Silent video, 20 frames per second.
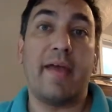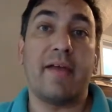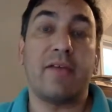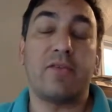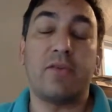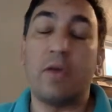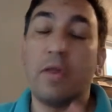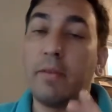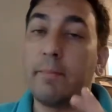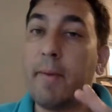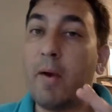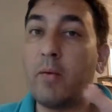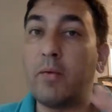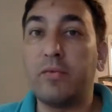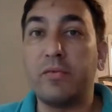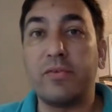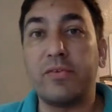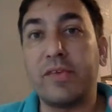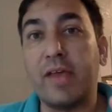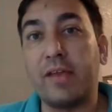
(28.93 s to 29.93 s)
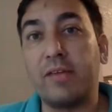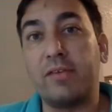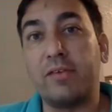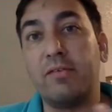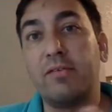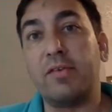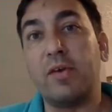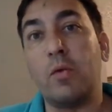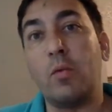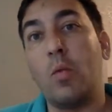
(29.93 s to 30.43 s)
It's all about
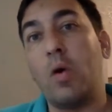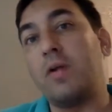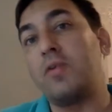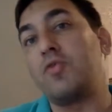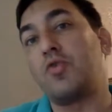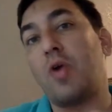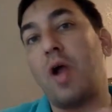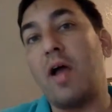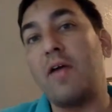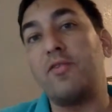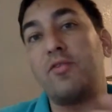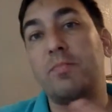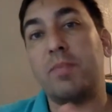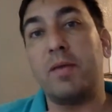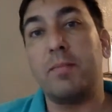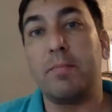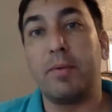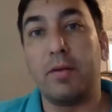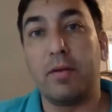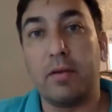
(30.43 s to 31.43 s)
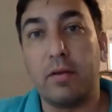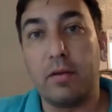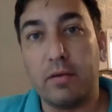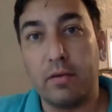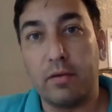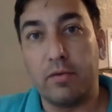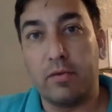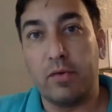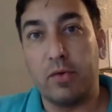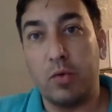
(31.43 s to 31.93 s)
incentives and what drives people
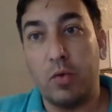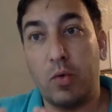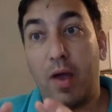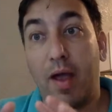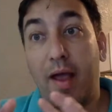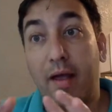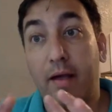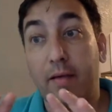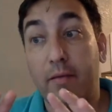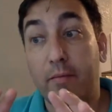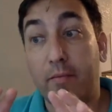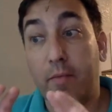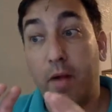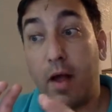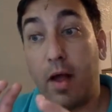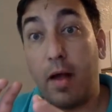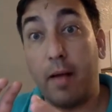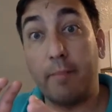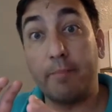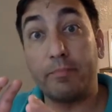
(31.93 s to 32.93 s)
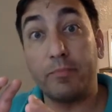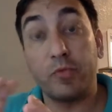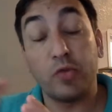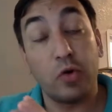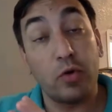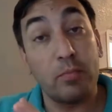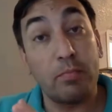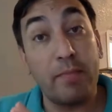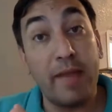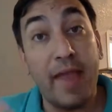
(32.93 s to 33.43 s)
to
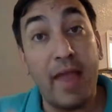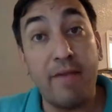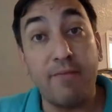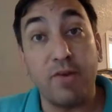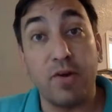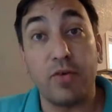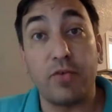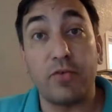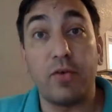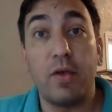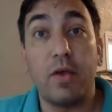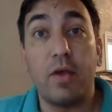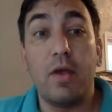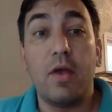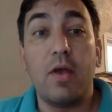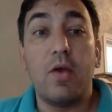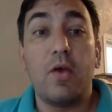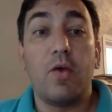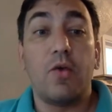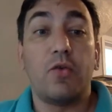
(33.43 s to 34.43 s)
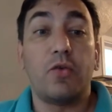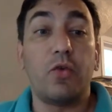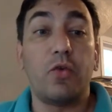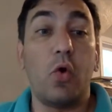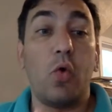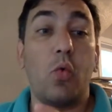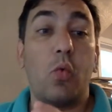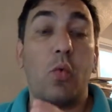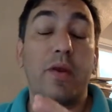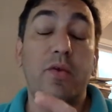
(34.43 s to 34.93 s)
certain behaviors.
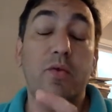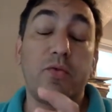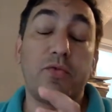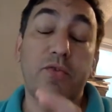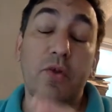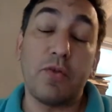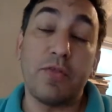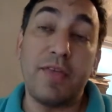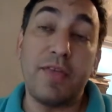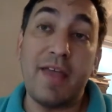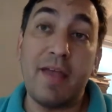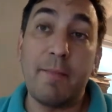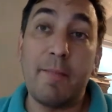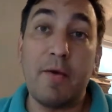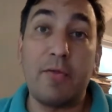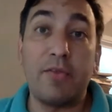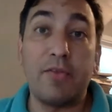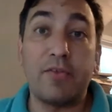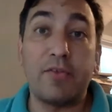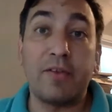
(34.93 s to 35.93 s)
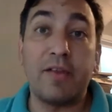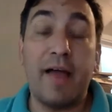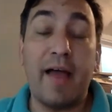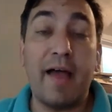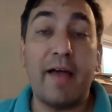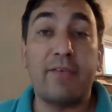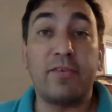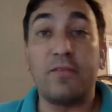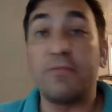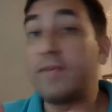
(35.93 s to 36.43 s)
So when you start thinking about this
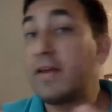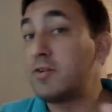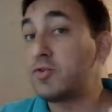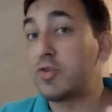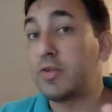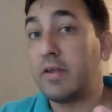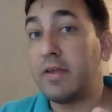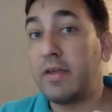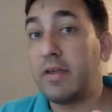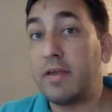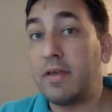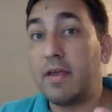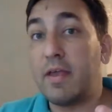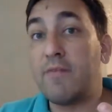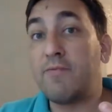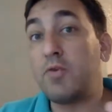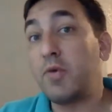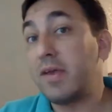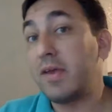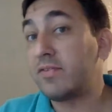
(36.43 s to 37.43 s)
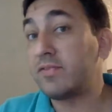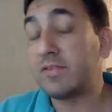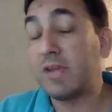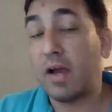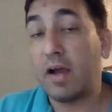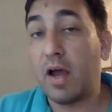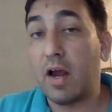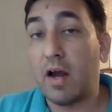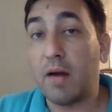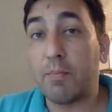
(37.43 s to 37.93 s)
class, eventually, if you get
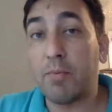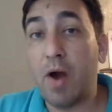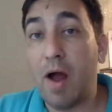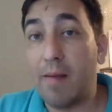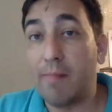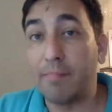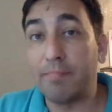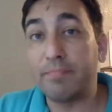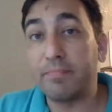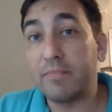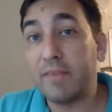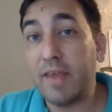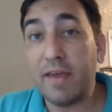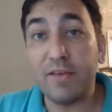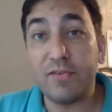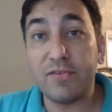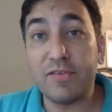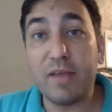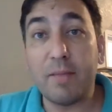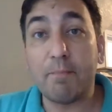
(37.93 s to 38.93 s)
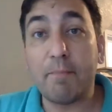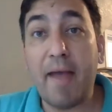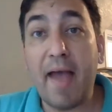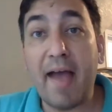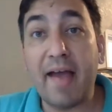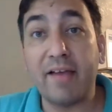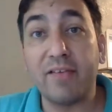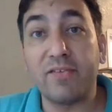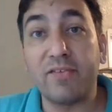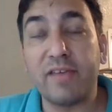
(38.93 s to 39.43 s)
stuck on a problem, take a step
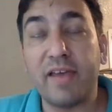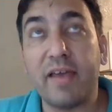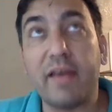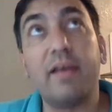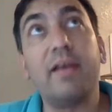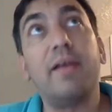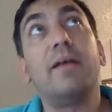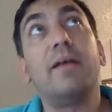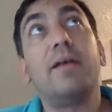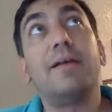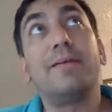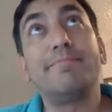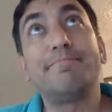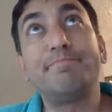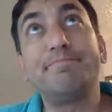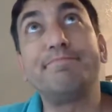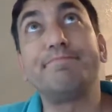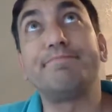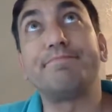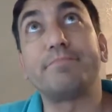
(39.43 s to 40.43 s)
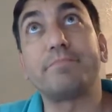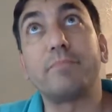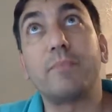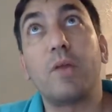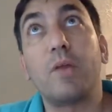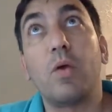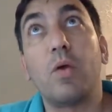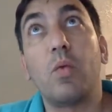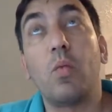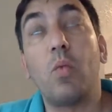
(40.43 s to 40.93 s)
back and say,
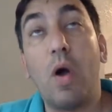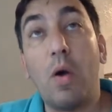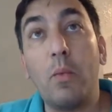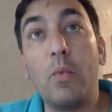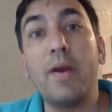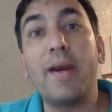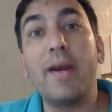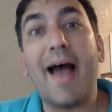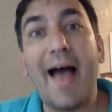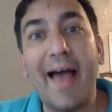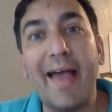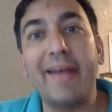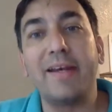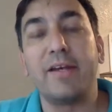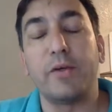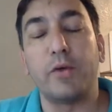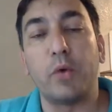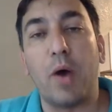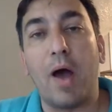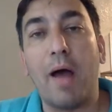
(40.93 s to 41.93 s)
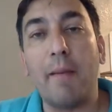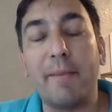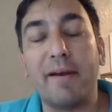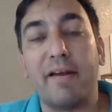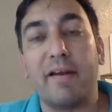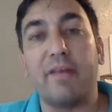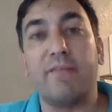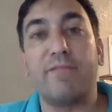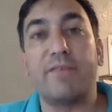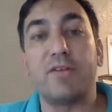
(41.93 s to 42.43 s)
what would I do? I'm an
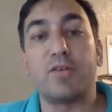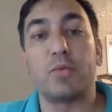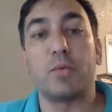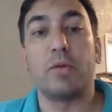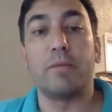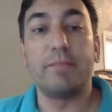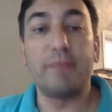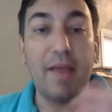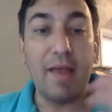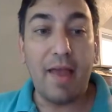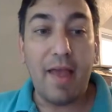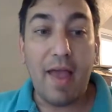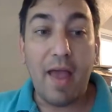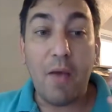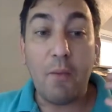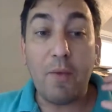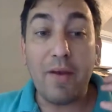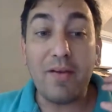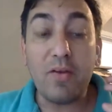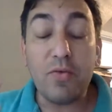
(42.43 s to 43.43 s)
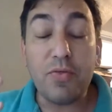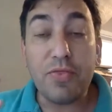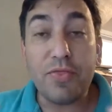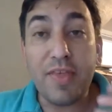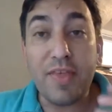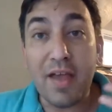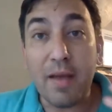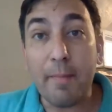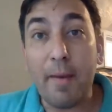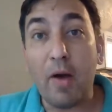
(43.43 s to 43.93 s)
individual. And when you
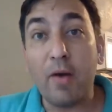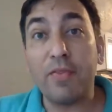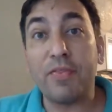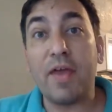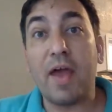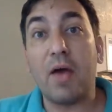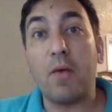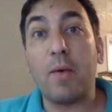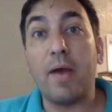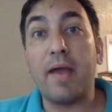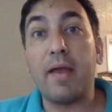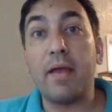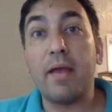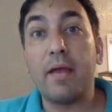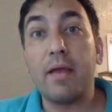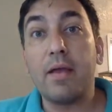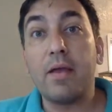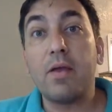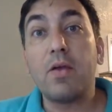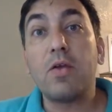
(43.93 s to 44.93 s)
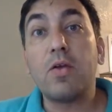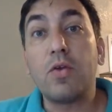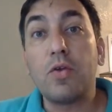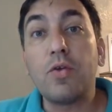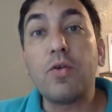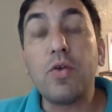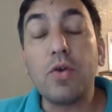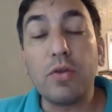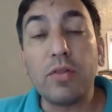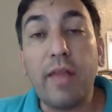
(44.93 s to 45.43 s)
think about it that way,
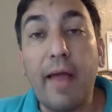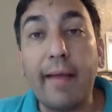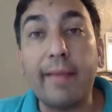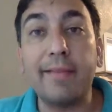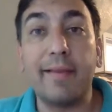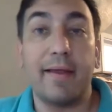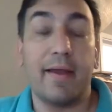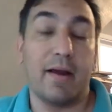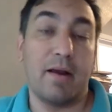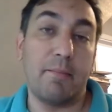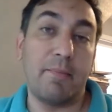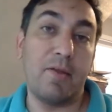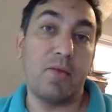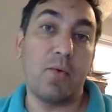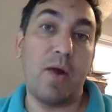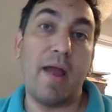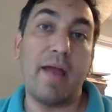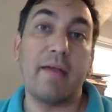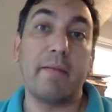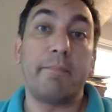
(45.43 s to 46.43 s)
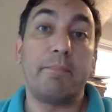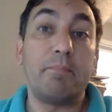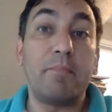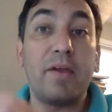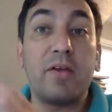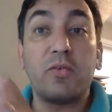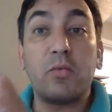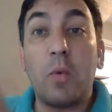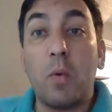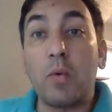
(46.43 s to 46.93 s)
you're likely going to be right,
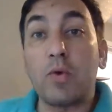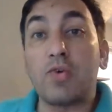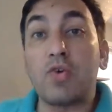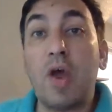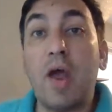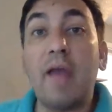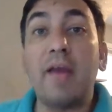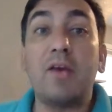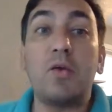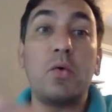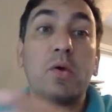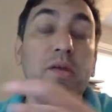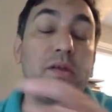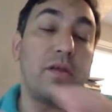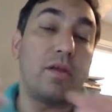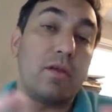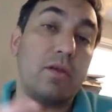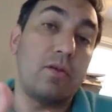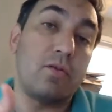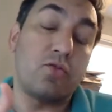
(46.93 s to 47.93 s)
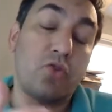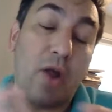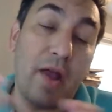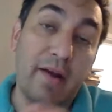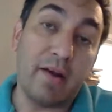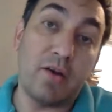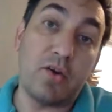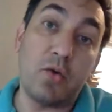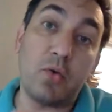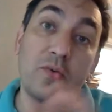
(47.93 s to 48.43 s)
because what we're trying
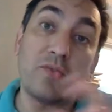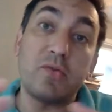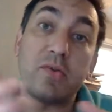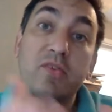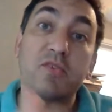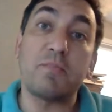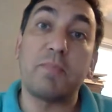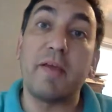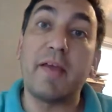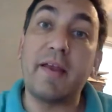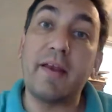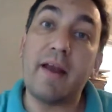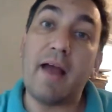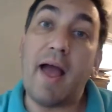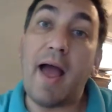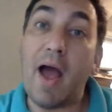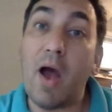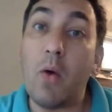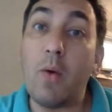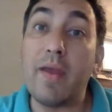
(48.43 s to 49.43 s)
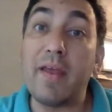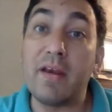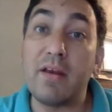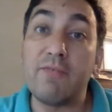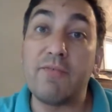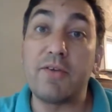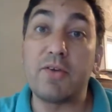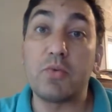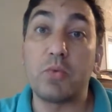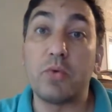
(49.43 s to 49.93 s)
to do is explain how
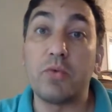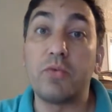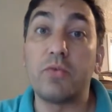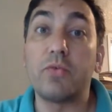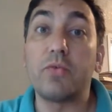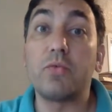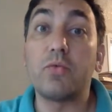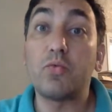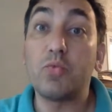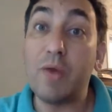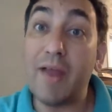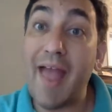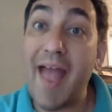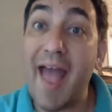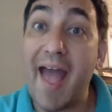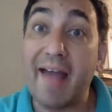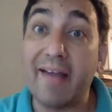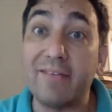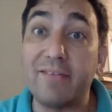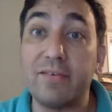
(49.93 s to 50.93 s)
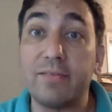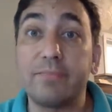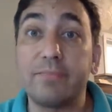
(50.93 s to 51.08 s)
individuals react.